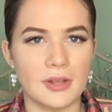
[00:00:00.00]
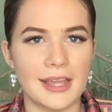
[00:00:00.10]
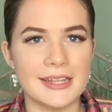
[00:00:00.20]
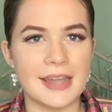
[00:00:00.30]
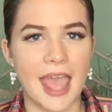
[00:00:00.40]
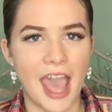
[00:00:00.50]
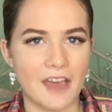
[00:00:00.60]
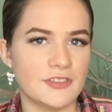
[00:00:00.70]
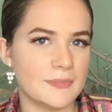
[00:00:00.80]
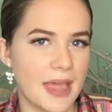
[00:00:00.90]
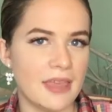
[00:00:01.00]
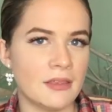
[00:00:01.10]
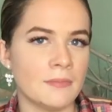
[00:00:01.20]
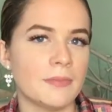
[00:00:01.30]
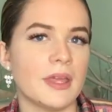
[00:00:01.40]
have to buy
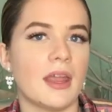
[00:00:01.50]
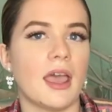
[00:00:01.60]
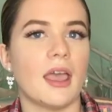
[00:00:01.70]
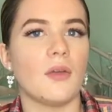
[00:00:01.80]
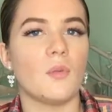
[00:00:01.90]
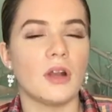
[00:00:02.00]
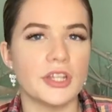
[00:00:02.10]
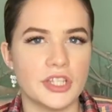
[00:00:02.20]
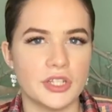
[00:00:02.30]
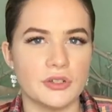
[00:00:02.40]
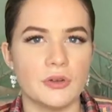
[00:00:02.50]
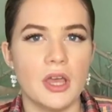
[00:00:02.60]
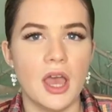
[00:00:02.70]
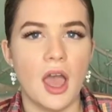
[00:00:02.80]
them, but I wanted to.